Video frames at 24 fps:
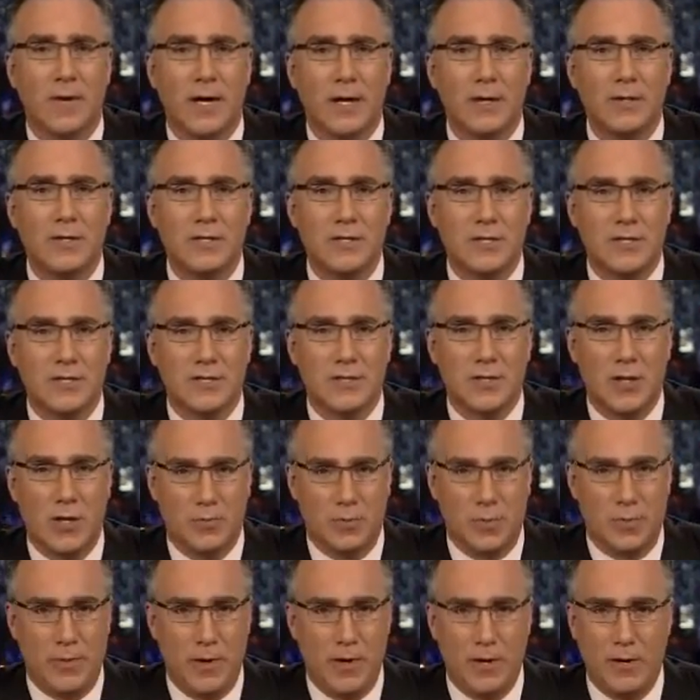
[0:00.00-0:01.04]
Why don't you just
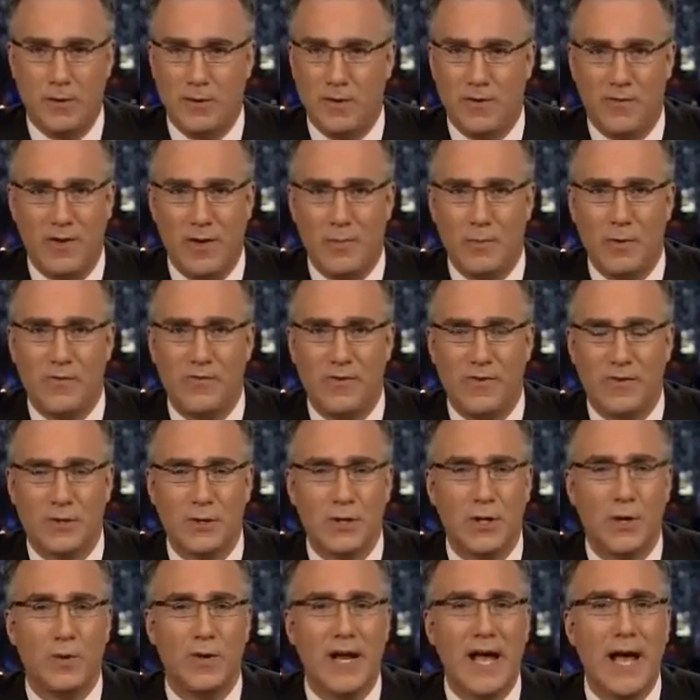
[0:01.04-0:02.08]
start preparing your November 5th
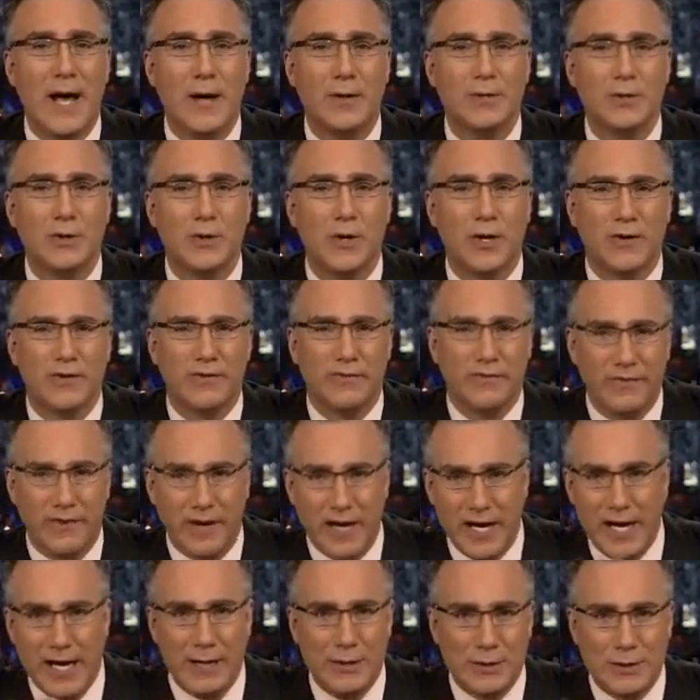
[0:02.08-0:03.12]
show now so you can
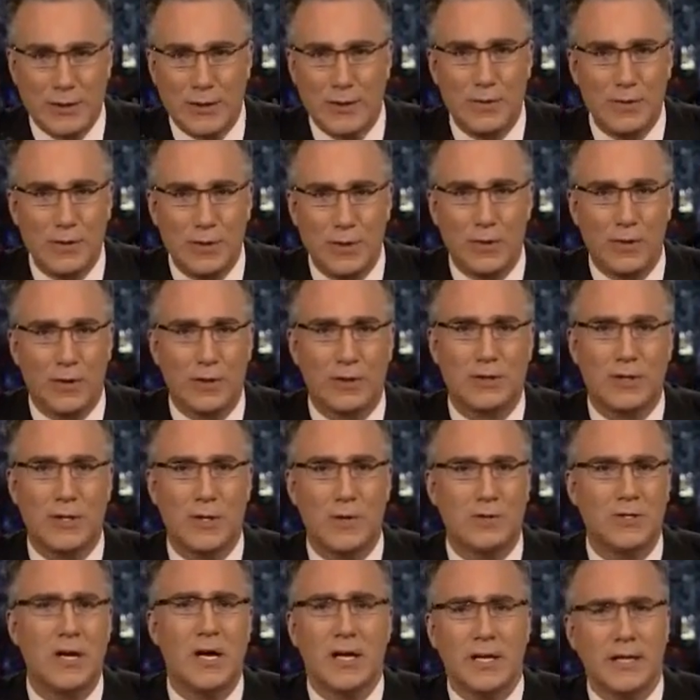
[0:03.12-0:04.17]
fine-tune your
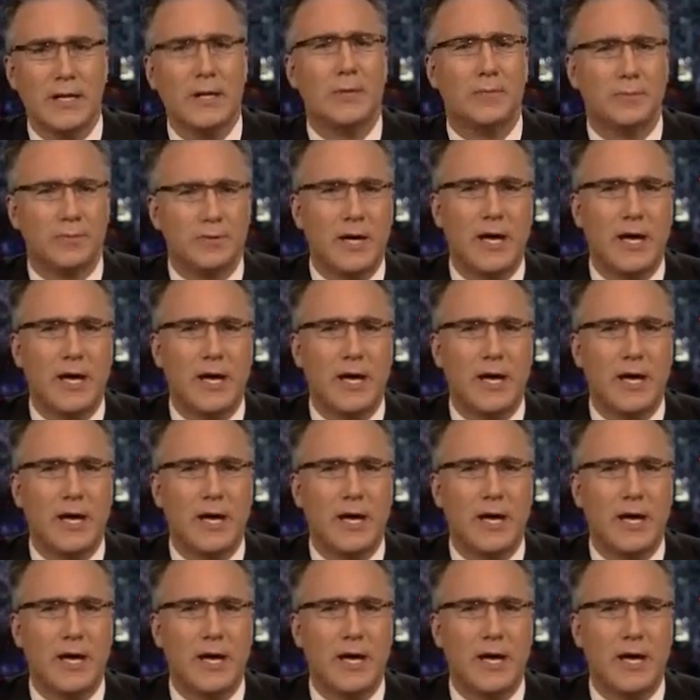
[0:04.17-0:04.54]
excuse that your